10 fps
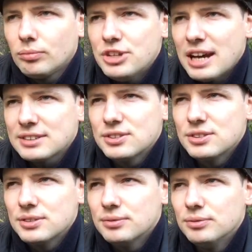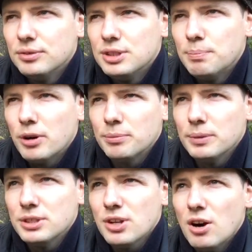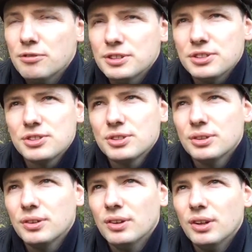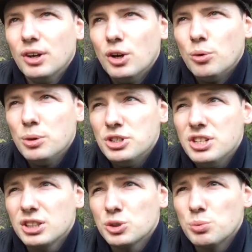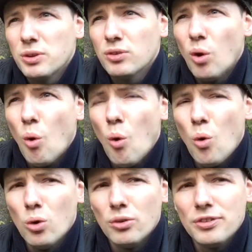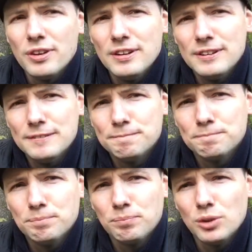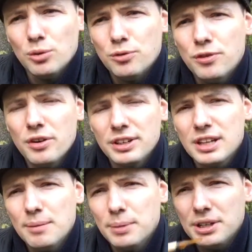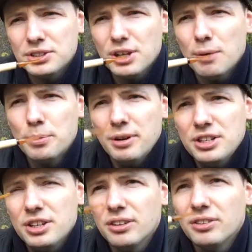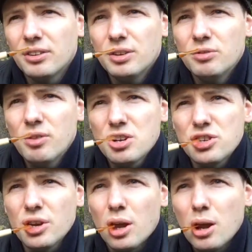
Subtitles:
tax department office which deals with all the foreign companies operating in Russia,